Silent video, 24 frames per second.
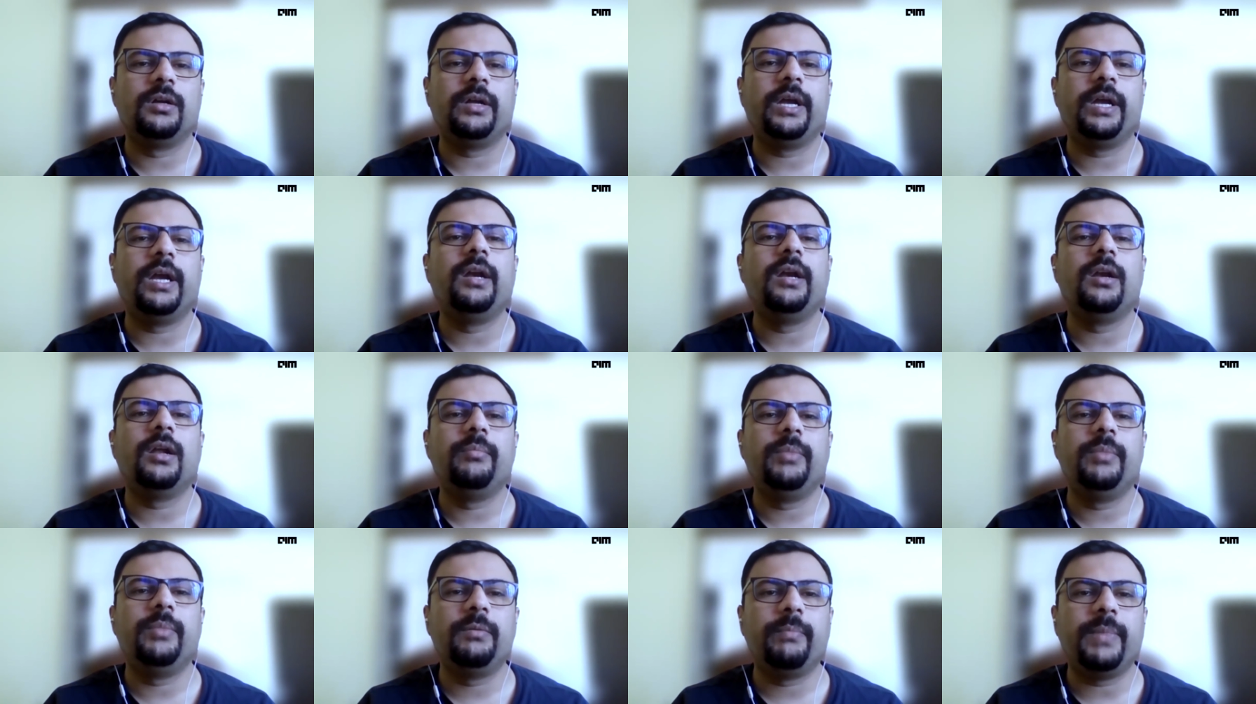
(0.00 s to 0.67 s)
and
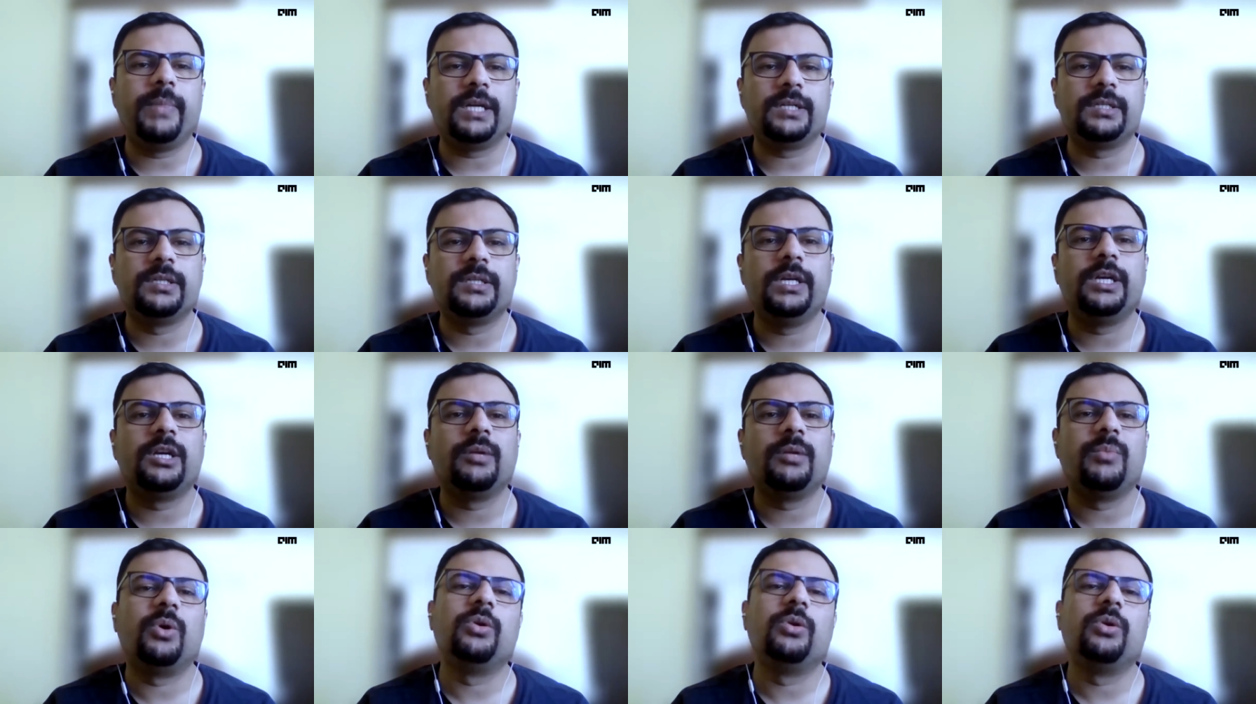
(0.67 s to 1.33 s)
a bit passionate
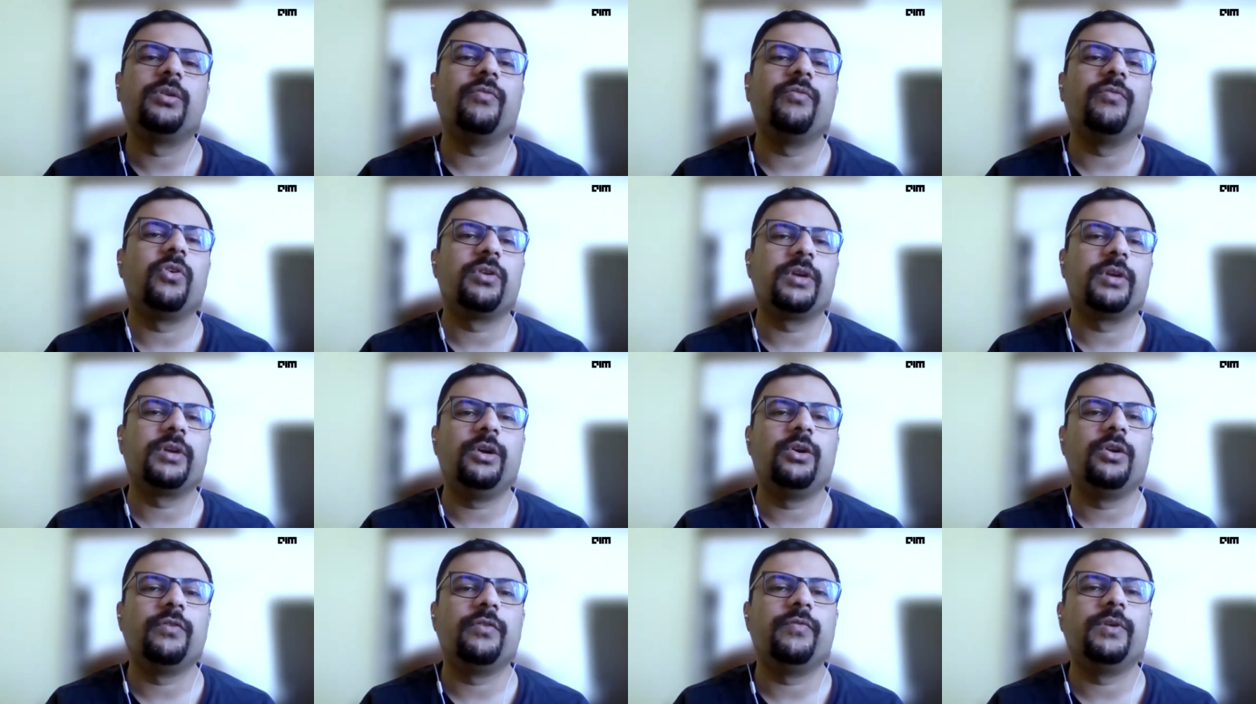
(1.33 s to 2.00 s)
about what
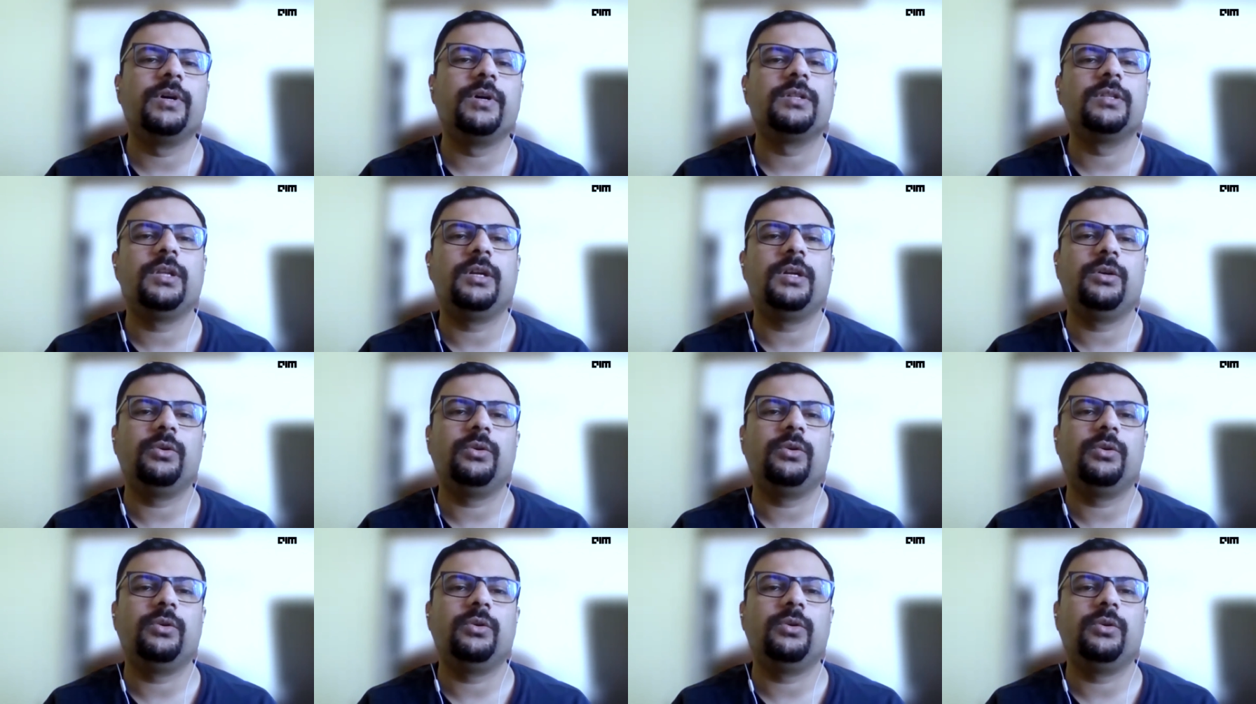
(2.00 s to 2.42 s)
kind of work they do.